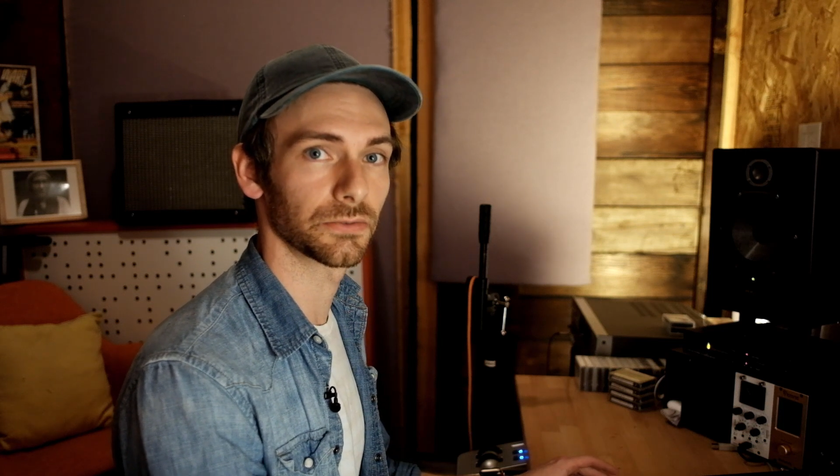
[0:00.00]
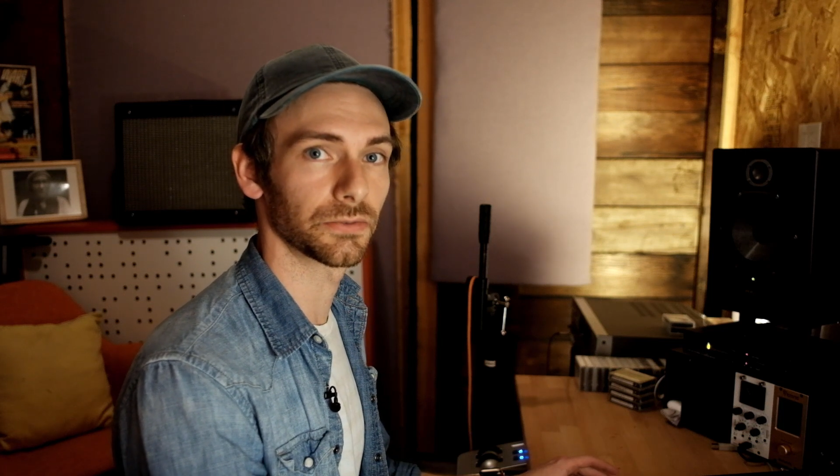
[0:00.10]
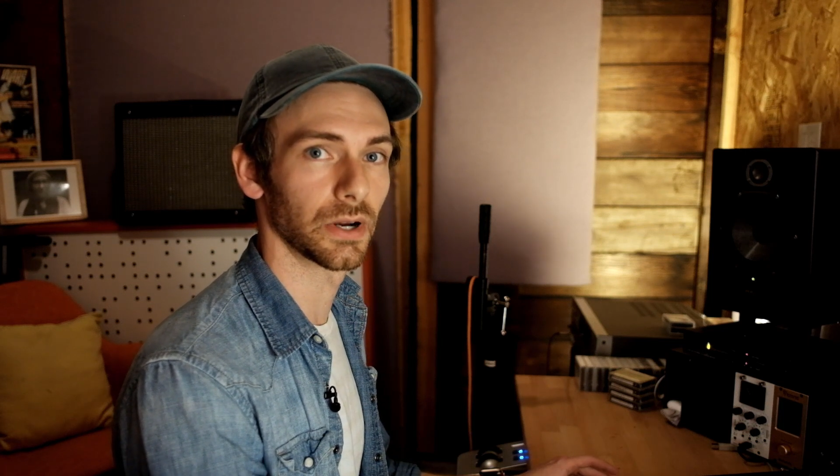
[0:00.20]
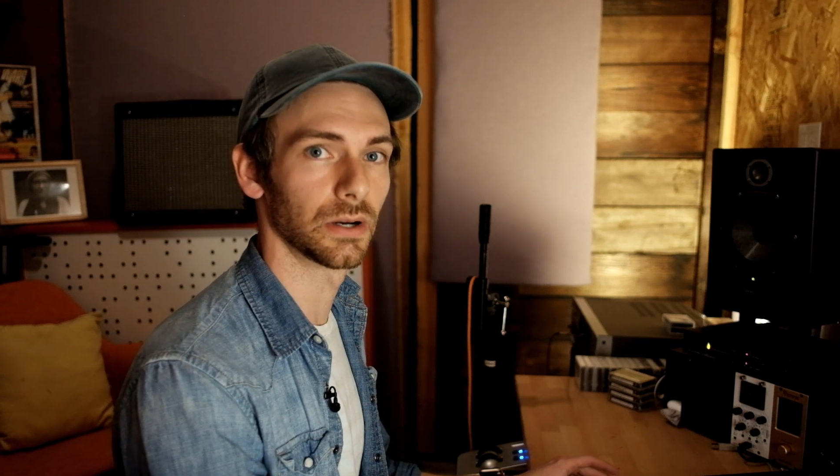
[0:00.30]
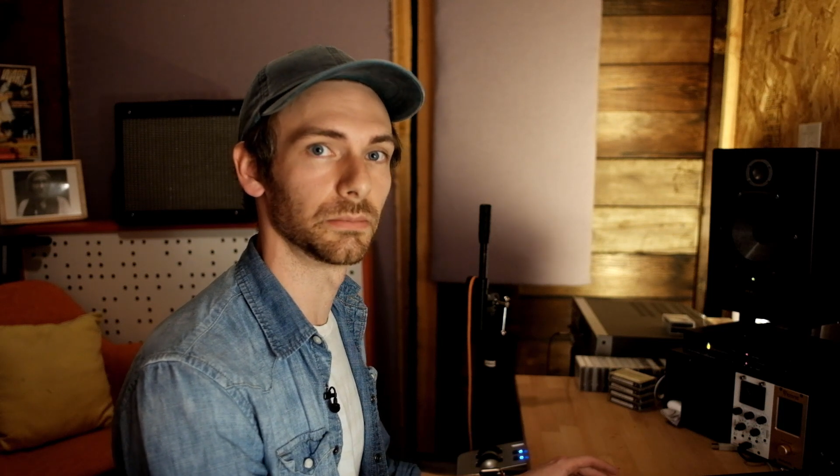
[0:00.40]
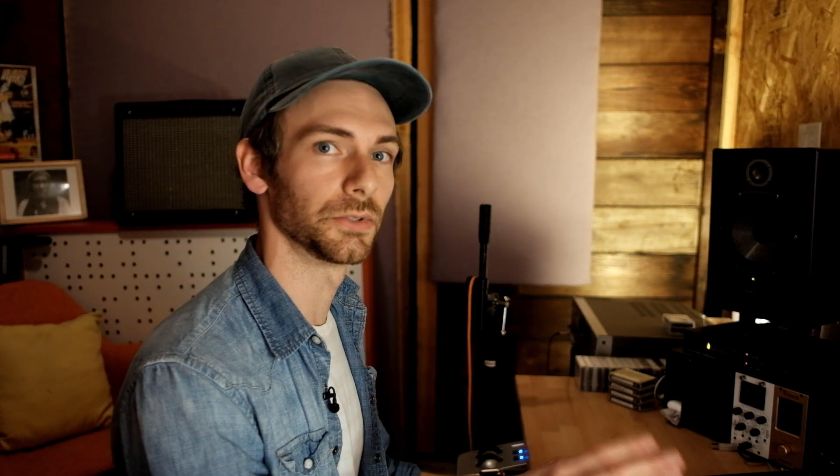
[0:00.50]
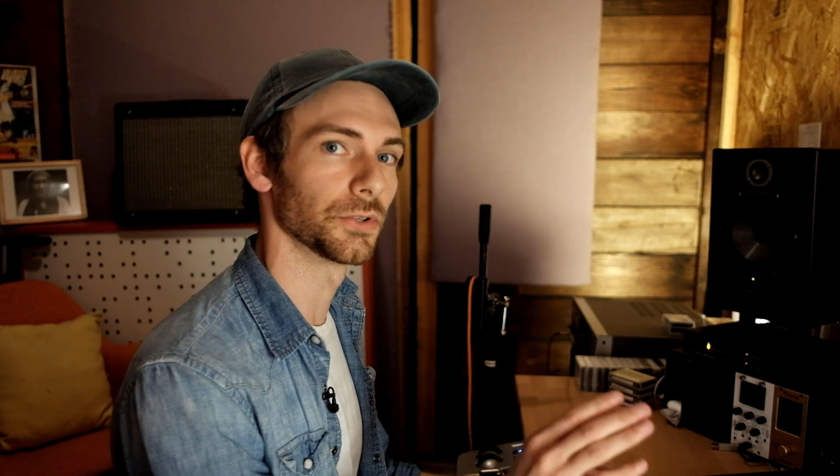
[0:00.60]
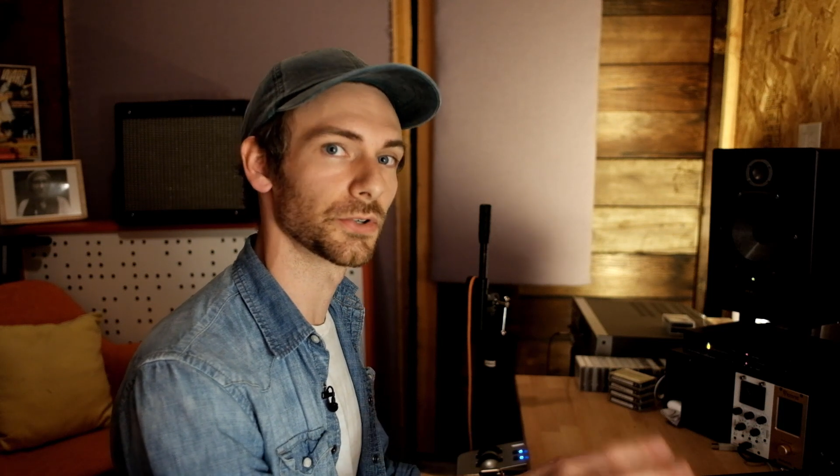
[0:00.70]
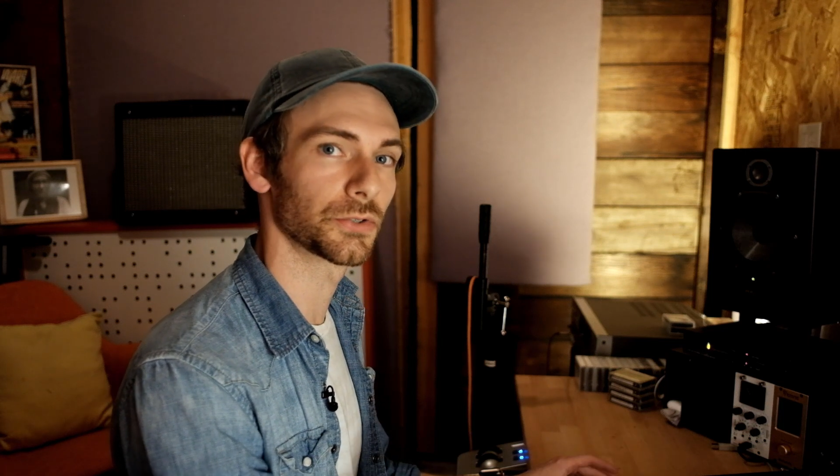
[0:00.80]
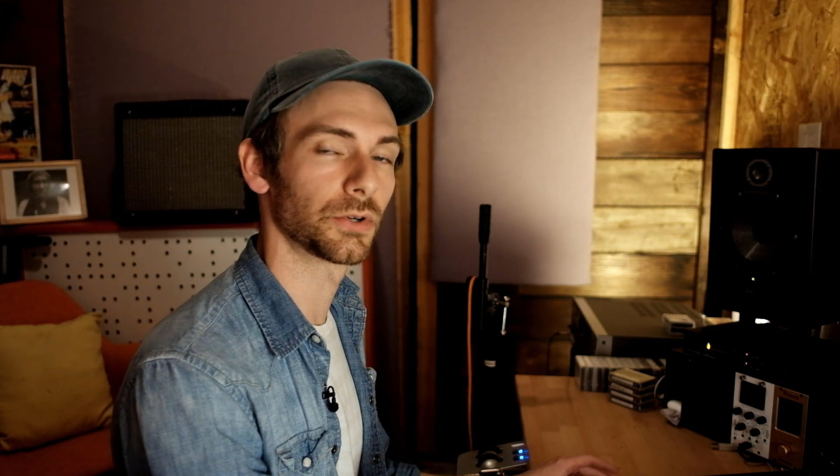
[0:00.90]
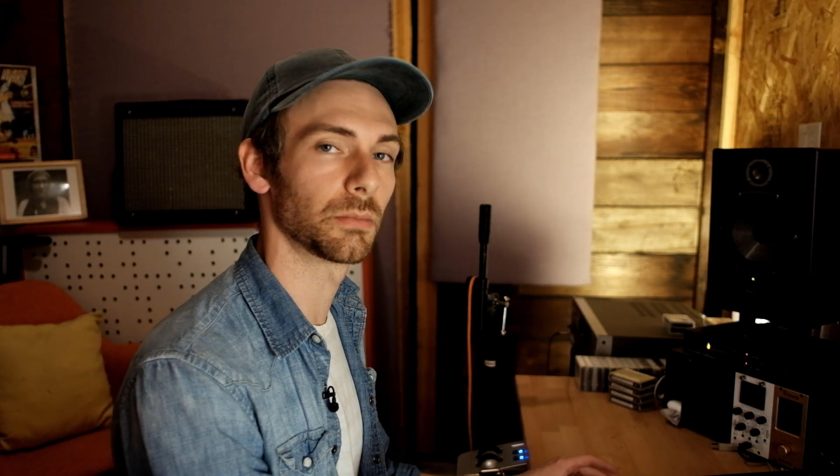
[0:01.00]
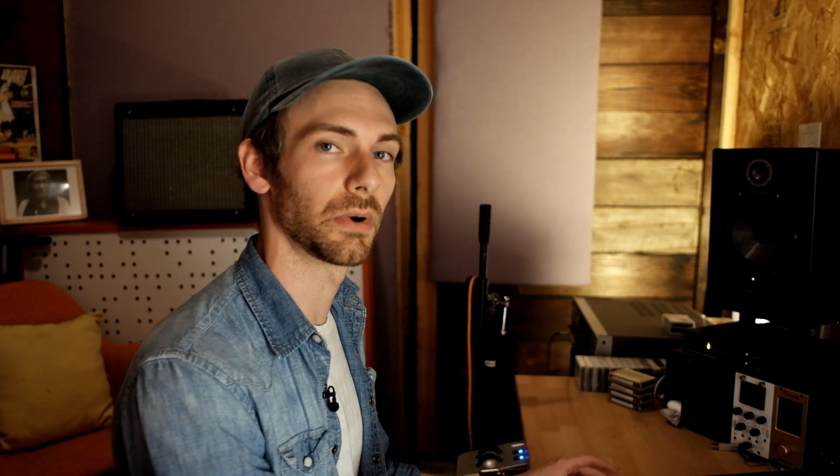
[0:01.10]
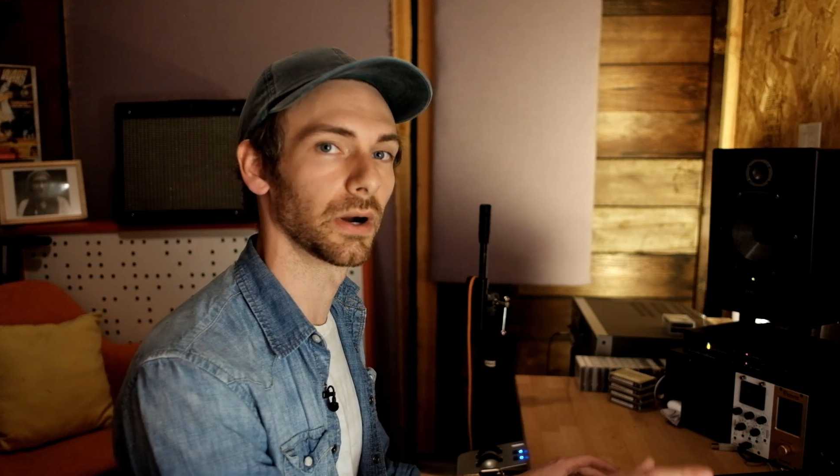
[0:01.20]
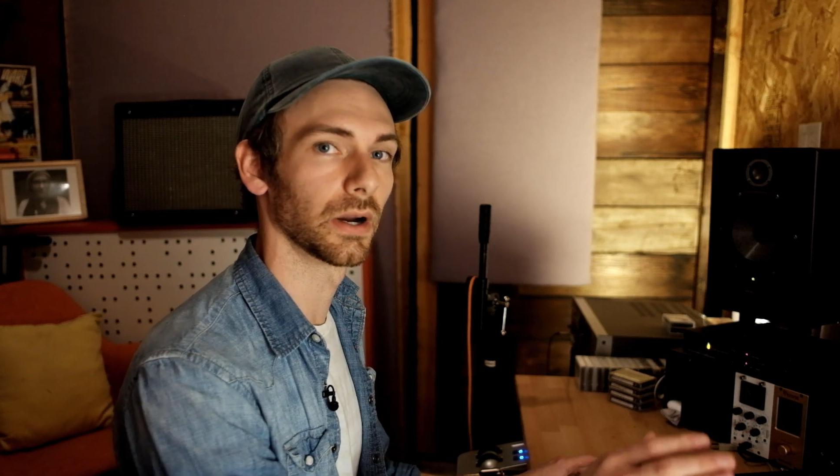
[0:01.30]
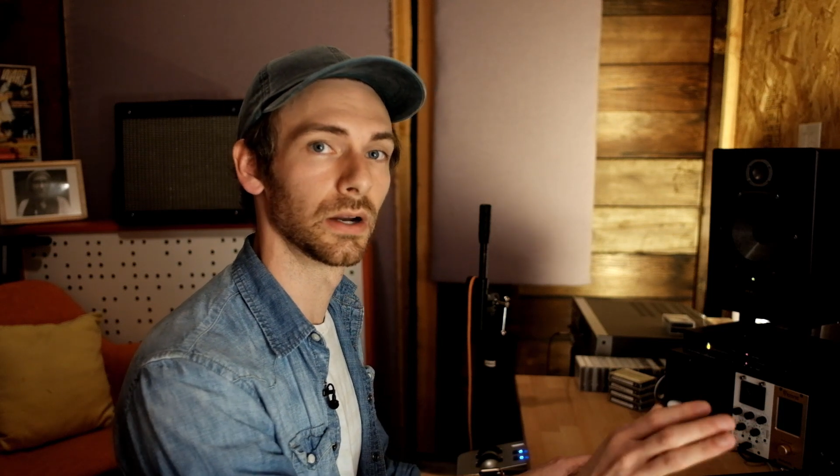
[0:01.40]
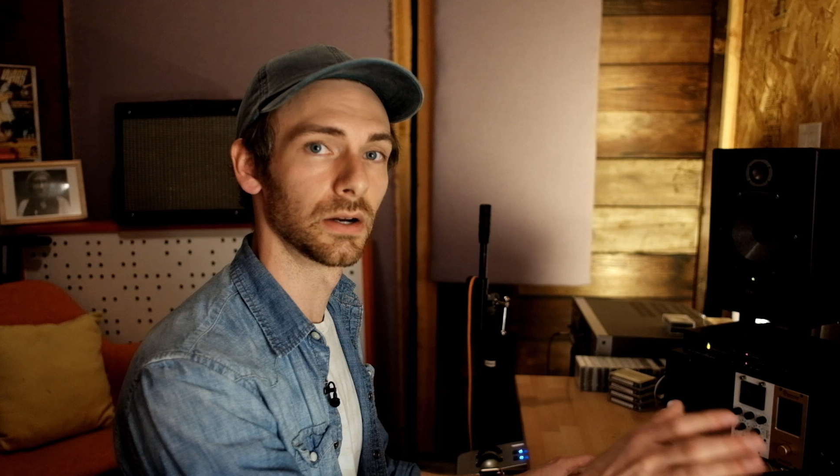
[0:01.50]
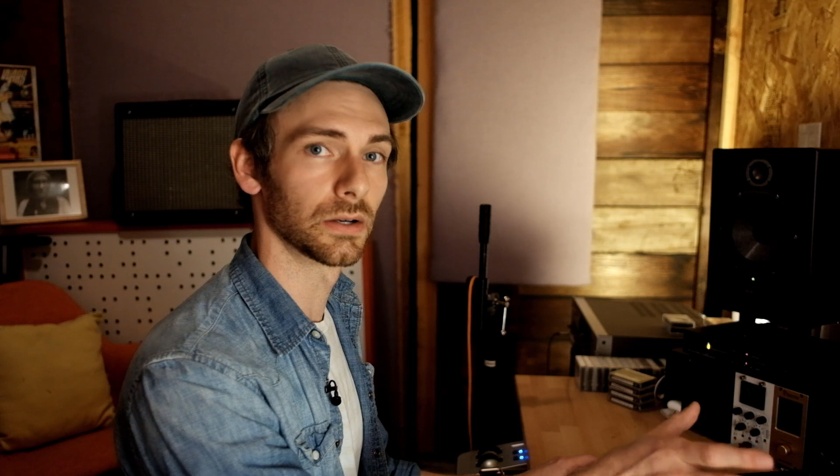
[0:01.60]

from your toolbar